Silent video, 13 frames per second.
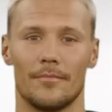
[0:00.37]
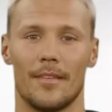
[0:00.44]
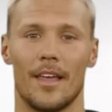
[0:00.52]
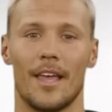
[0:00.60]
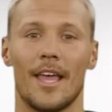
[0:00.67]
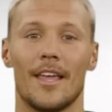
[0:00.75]

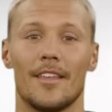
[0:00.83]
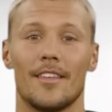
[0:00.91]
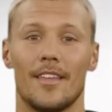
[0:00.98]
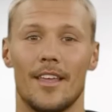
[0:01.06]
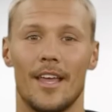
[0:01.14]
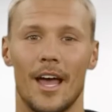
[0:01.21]
Hi,
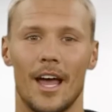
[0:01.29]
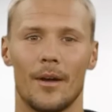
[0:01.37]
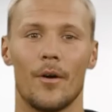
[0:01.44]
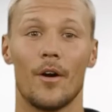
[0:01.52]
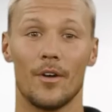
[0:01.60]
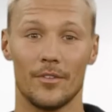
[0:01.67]
I'm
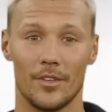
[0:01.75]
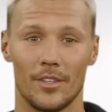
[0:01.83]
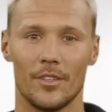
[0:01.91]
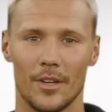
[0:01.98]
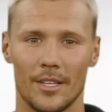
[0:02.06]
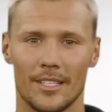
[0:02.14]

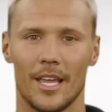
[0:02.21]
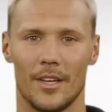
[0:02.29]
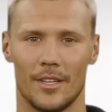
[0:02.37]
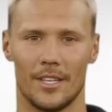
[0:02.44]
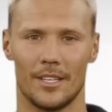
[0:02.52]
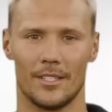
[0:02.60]
Artificial
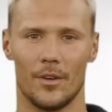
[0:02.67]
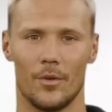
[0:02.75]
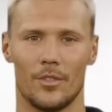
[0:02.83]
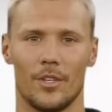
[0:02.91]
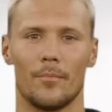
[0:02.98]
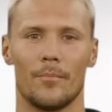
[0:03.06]
Intelligence,
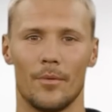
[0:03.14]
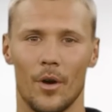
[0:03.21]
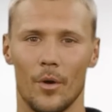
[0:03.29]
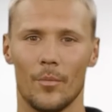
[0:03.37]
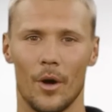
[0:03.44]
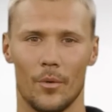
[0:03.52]
host of
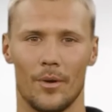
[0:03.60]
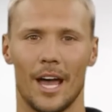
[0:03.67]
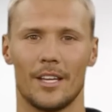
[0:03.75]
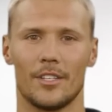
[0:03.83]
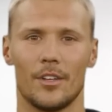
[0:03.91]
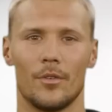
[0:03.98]
Pro
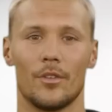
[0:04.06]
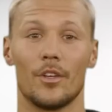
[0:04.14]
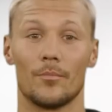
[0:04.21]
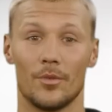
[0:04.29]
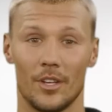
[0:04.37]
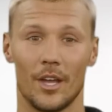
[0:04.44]
Robots
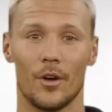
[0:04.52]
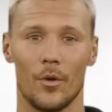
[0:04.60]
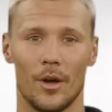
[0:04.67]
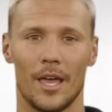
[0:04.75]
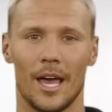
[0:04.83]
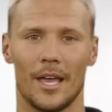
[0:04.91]
YouTube
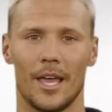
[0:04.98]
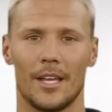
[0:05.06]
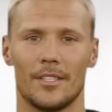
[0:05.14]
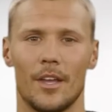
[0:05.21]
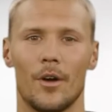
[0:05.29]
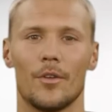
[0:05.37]
channel, and I
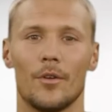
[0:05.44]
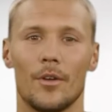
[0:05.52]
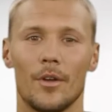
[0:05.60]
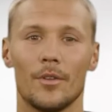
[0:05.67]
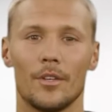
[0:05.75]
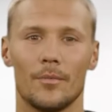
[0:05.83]
tell you
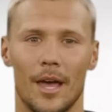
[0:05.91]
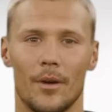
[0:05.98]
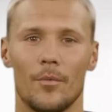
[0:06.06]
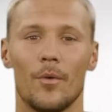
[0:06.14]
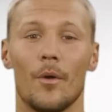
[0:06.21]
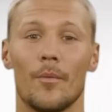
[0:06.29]
news
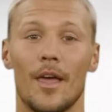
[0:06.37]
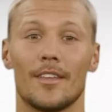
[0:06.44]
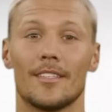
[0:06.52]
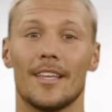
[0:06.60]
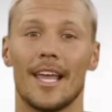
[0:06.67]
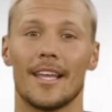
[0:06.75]
about
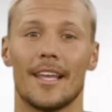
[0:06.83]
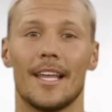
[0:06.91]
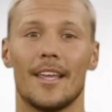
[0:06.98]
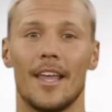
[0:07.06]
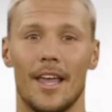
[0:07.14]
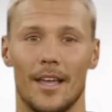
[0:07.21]
robots and
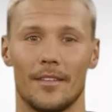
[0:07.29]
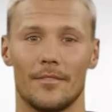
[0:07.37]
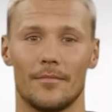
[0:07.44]
AI.